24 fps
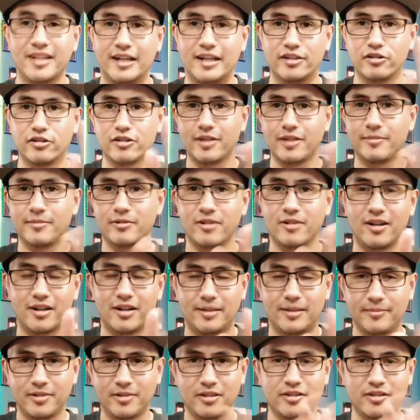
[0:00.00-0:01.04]
And don't get me wrong,
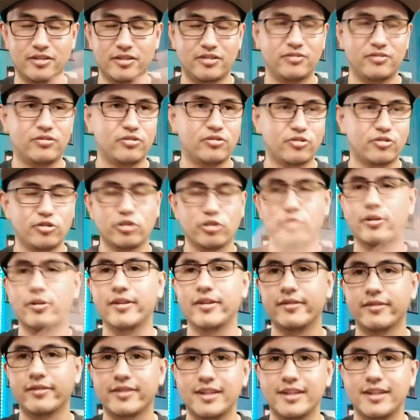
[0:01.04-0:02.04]
I'm going to do other